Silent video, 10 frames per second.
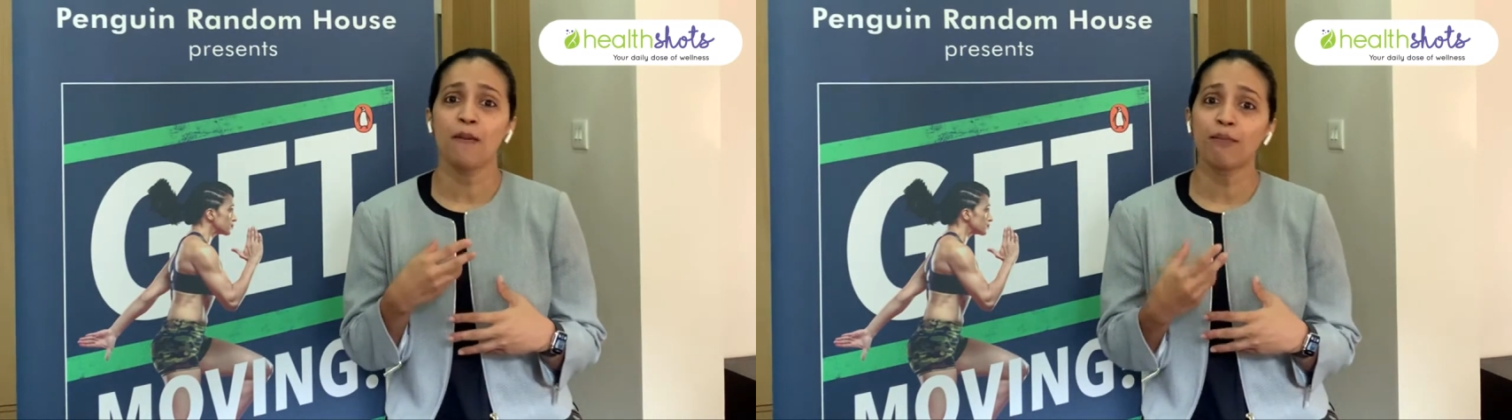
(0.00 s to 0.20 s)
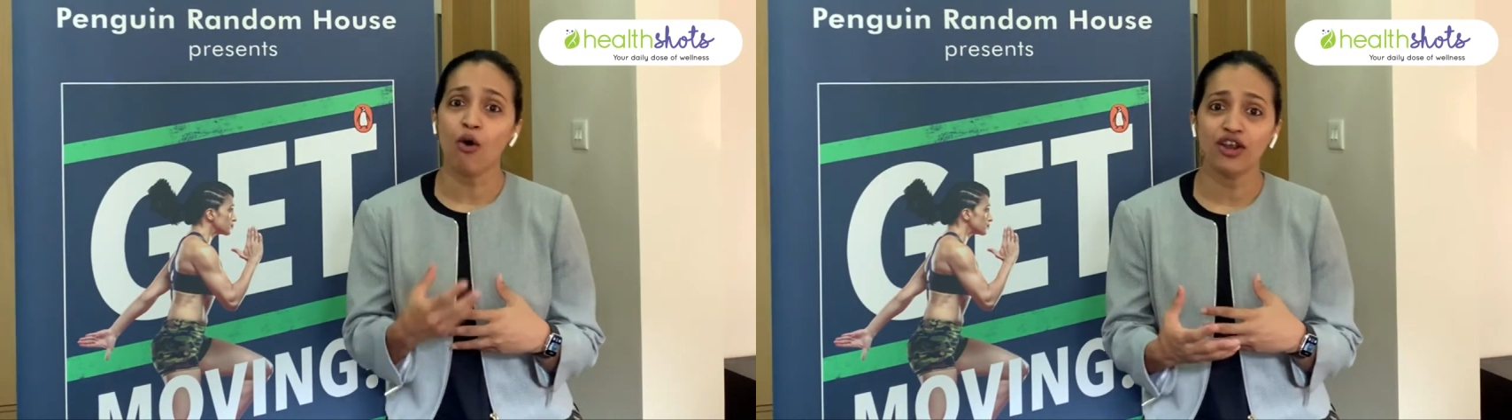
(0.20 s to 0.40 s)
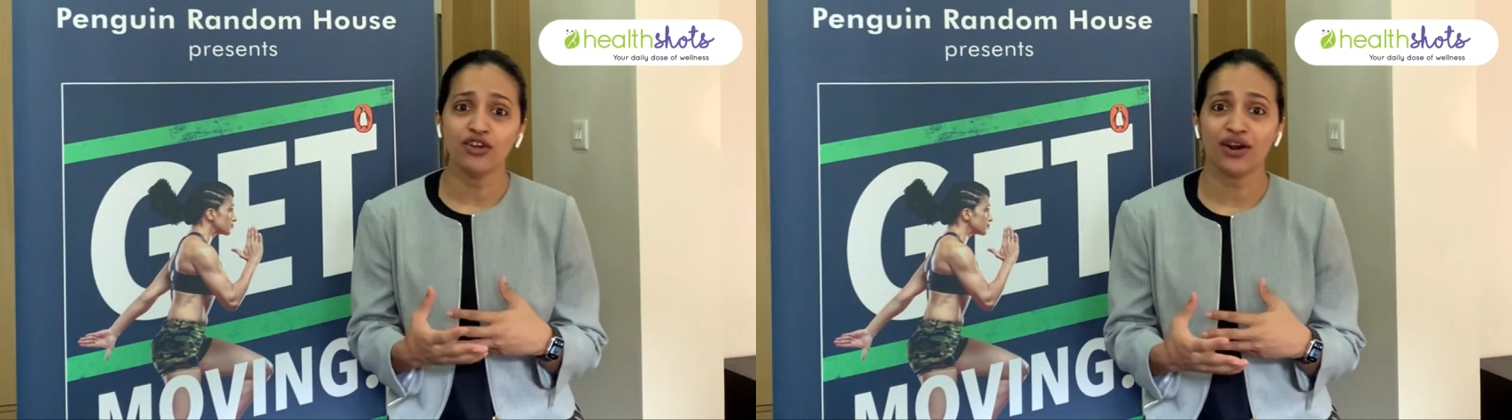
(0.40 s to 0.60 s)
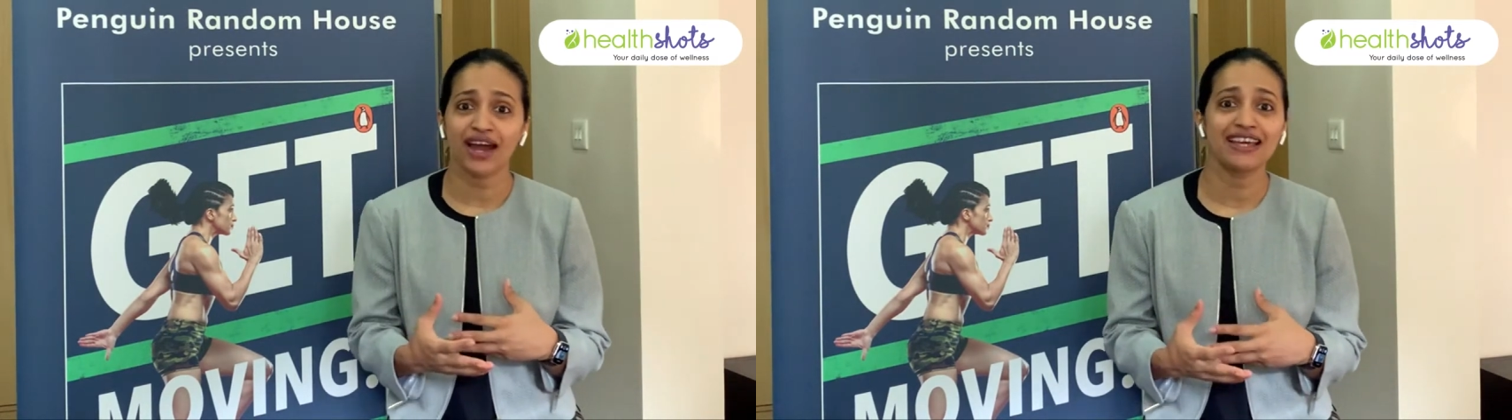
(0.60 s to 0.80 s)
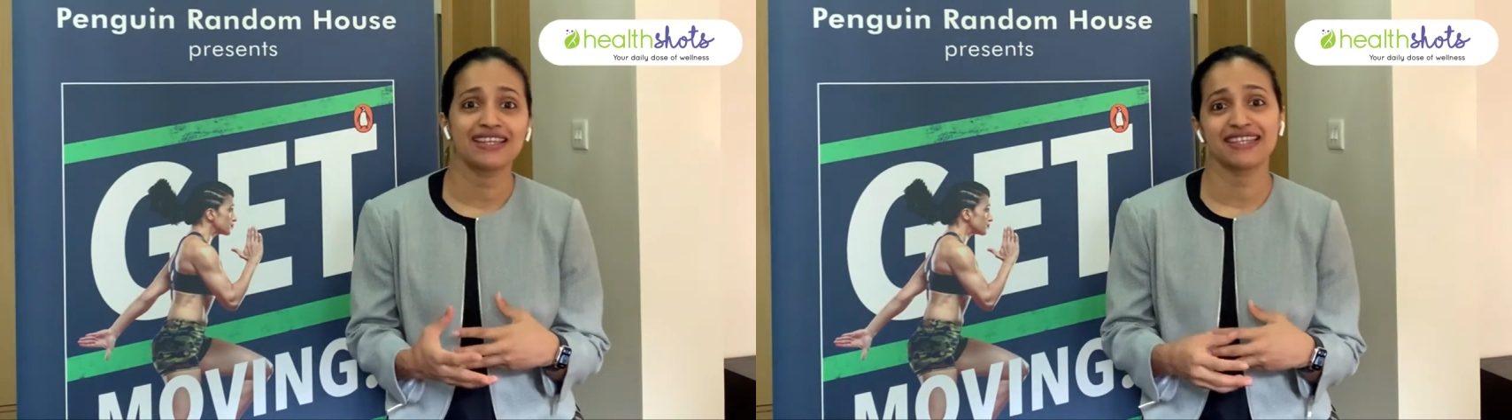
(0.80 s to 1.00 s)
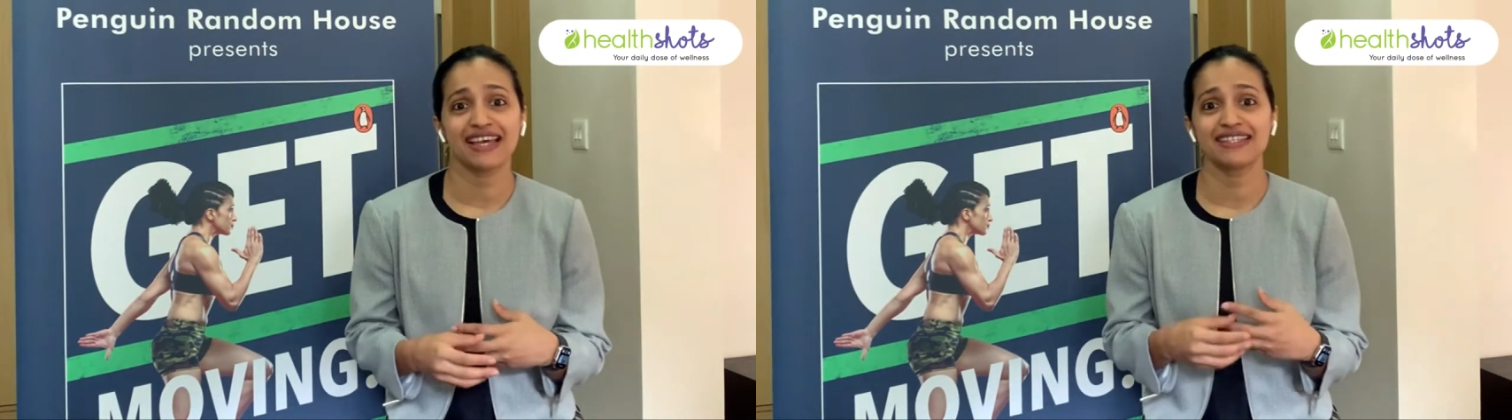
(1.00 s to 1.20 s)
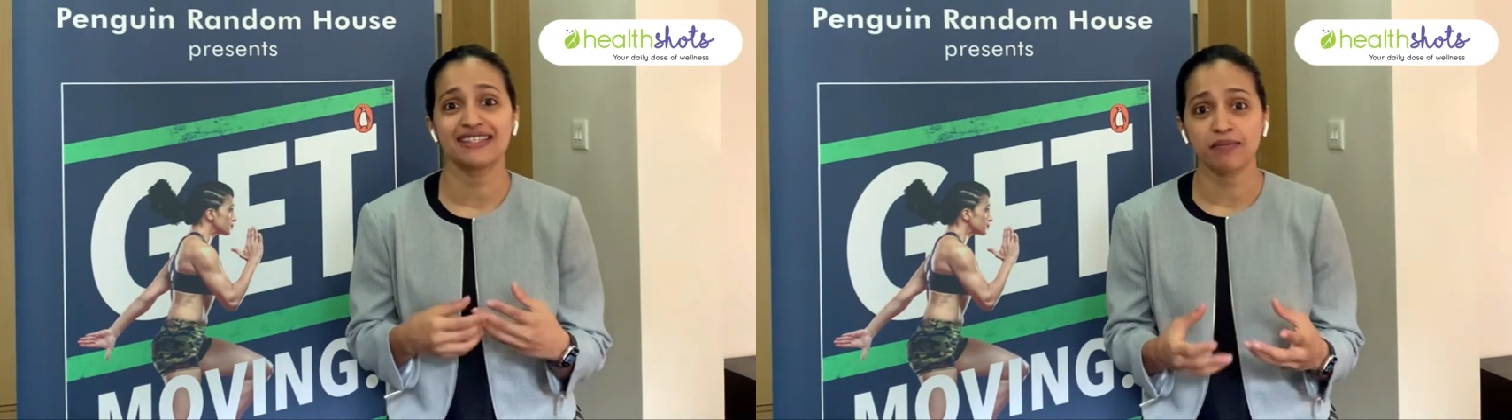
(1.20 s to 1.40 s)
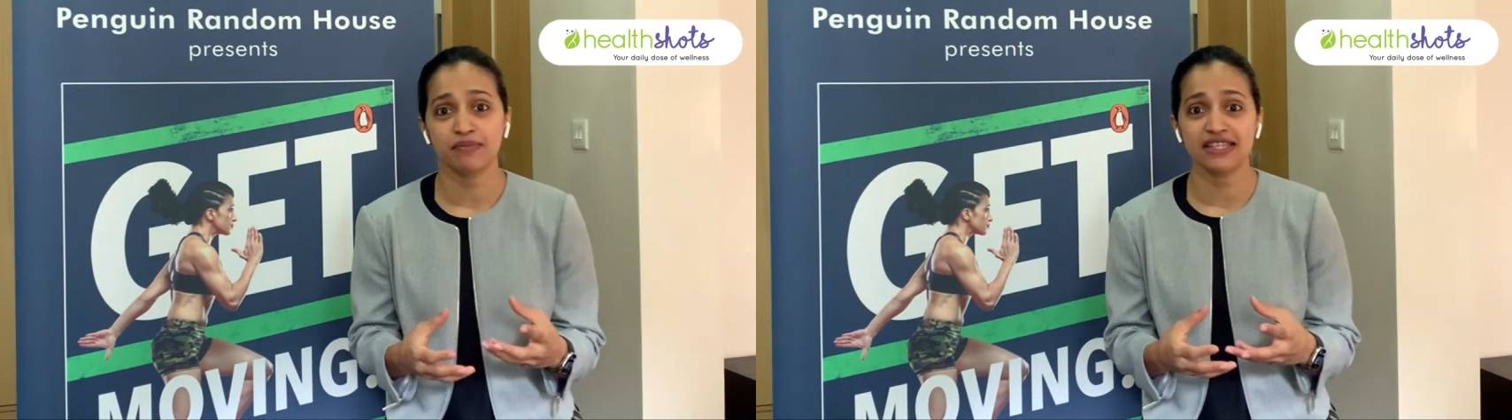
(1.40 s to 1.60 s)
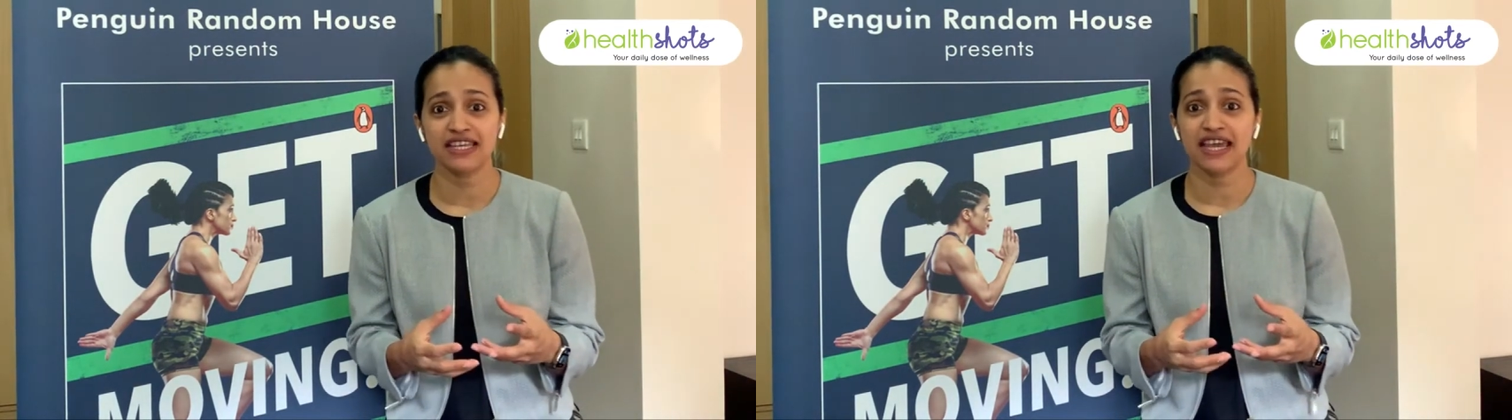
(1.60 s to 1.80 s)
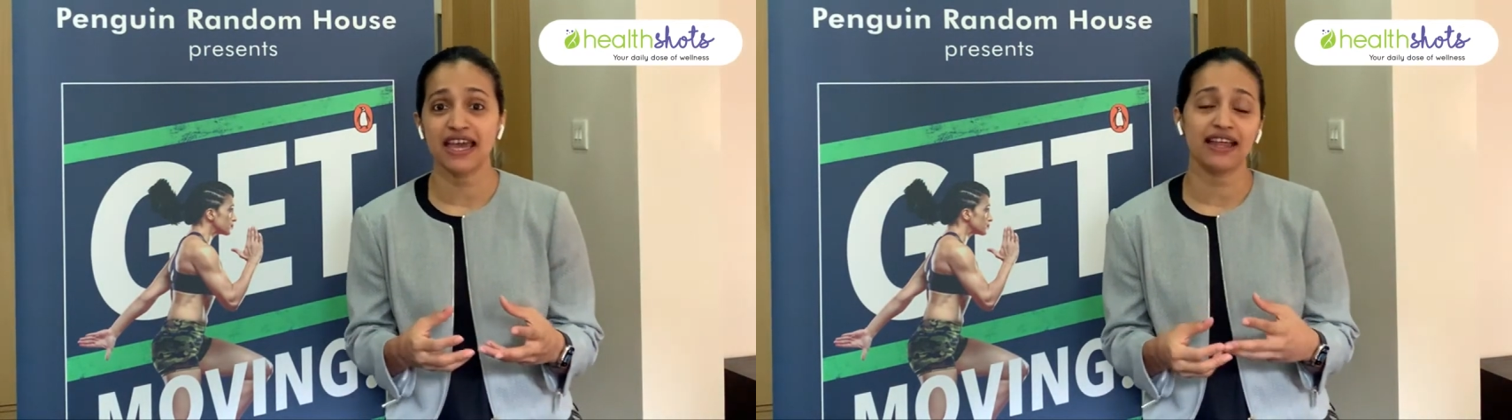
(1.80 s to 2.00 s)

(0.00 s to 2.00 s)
boiled rice and sabzi,